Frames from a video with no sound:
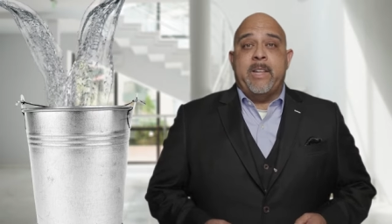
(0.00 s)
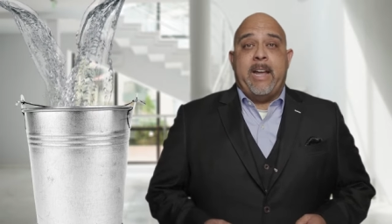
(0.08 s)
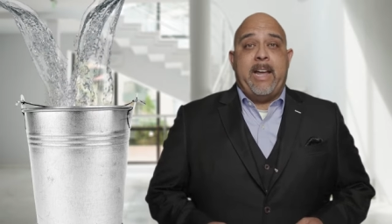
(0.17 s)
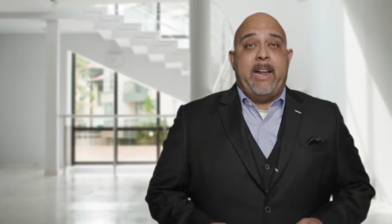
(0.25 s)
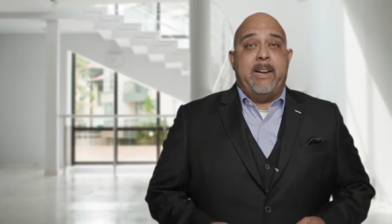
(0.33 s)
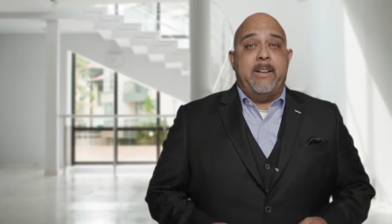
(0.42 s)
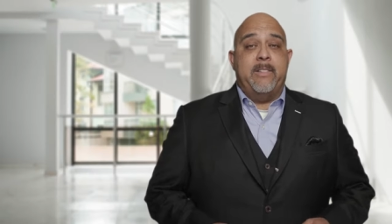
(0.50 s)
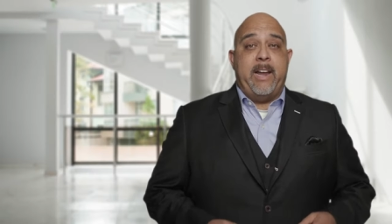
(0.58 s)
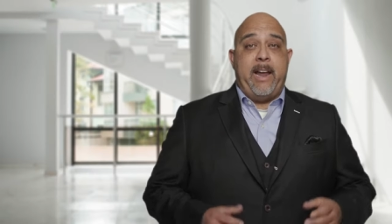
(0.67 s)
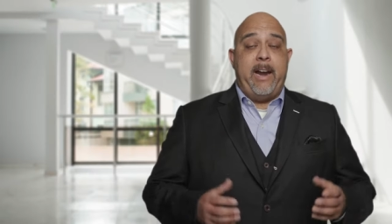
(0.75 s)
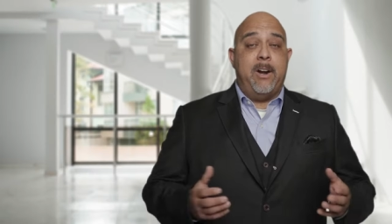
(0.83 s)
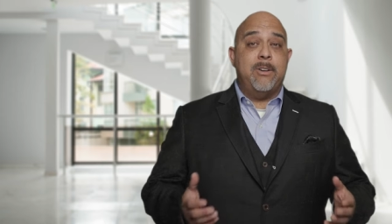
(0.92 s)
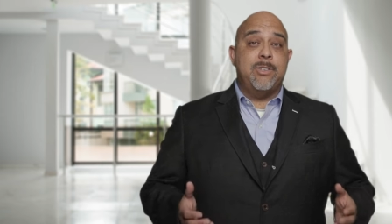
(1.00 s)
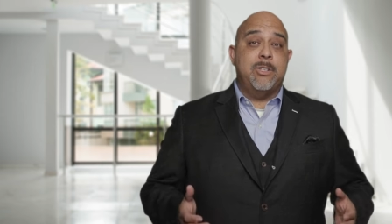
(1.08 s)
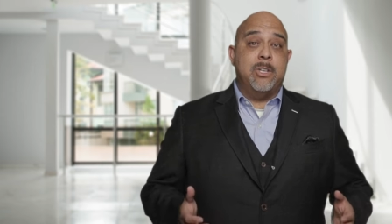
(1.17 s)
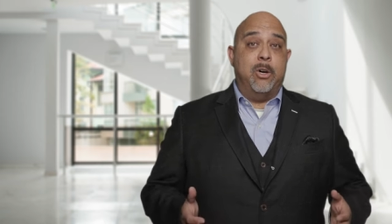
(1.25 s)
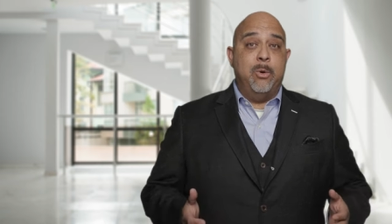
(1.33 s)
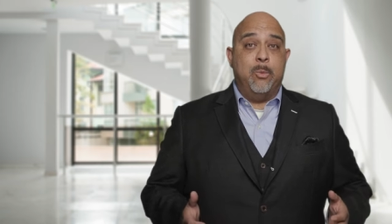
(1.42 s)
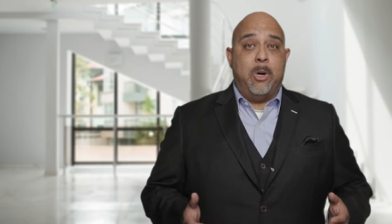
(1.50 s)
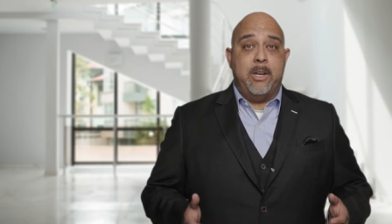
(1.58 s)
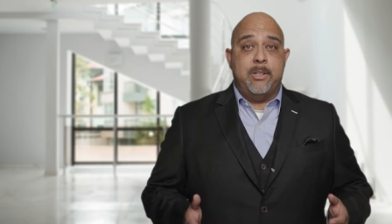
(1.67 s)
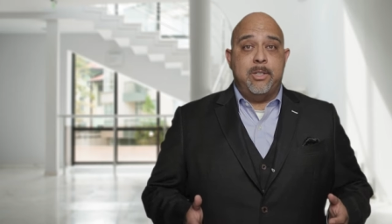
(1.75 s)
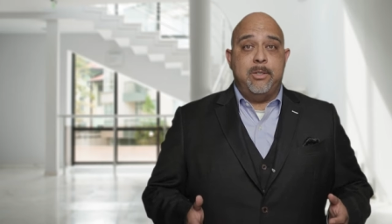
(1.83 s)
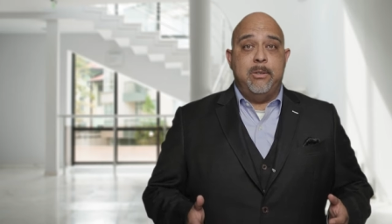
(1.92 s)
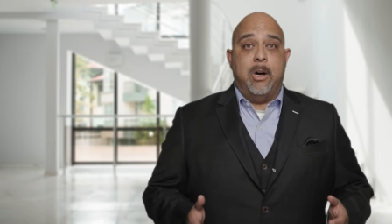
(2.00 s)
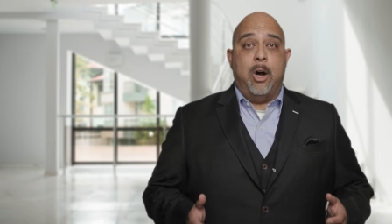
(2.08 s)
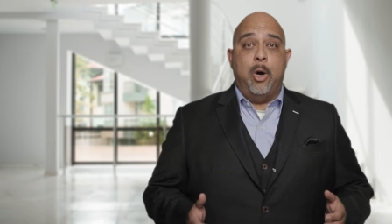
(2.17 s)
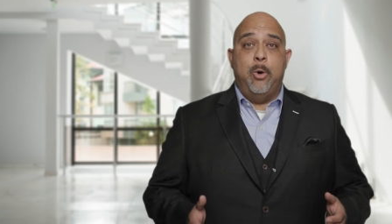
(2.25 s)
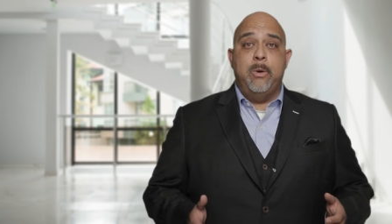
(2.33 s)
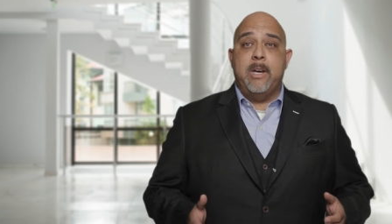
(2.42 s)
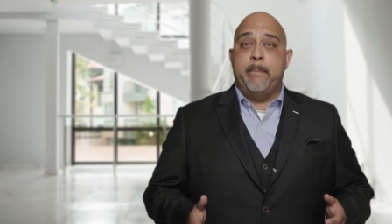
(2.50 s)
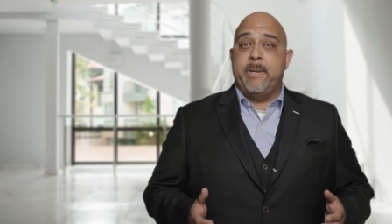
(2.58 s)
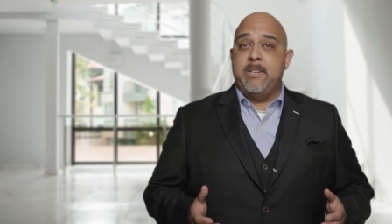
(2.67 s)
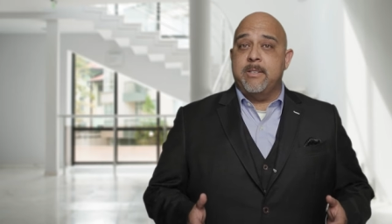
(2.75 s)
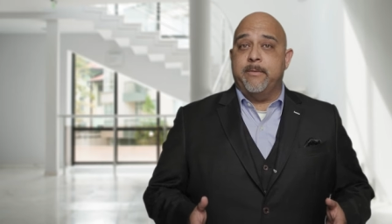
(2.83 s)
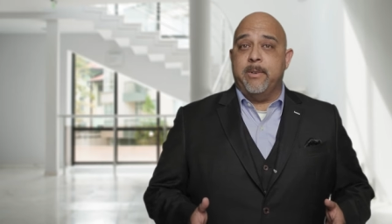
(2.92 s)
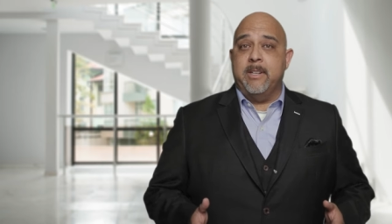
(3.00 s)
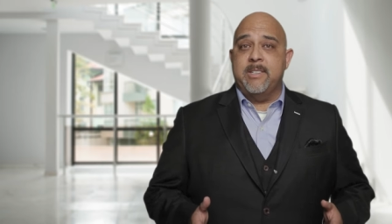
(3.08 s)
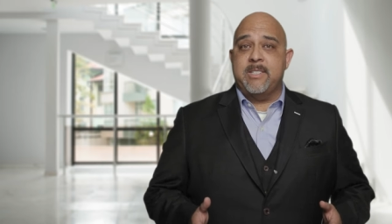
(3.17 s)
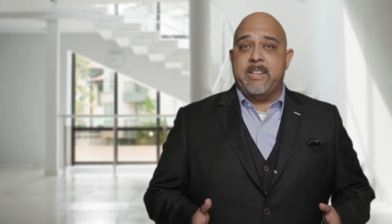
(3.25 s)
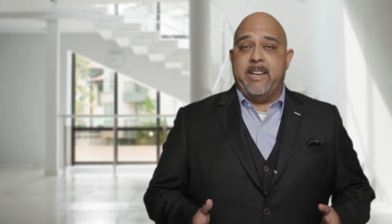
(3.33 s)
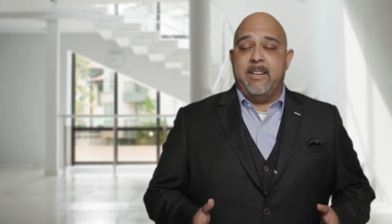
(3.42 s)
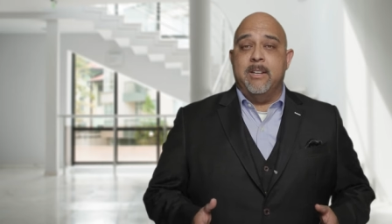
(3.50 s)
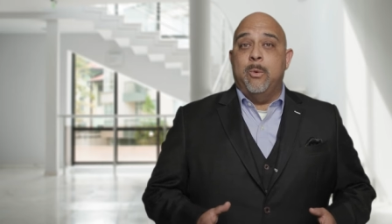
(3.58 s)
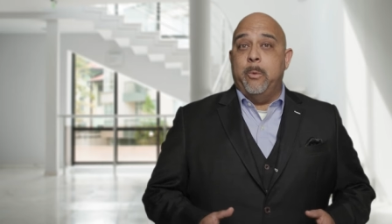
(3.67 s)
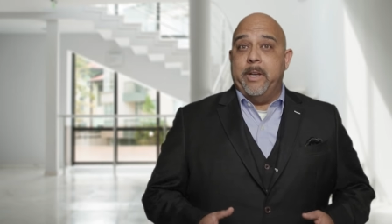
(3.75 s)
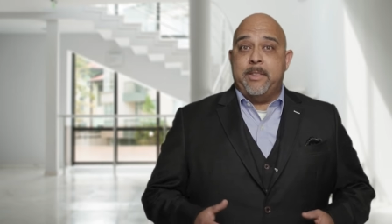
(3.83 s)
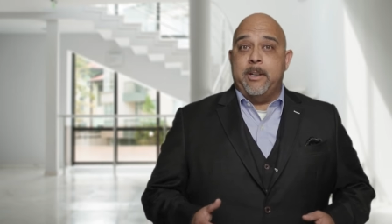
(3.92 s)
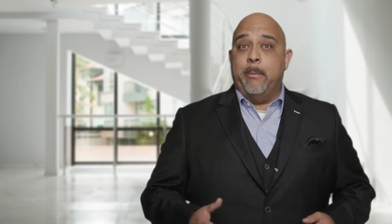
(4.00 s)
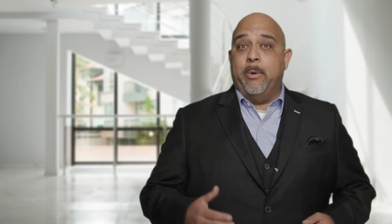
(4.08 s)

and the heirs don't want to own a piece of real estate with their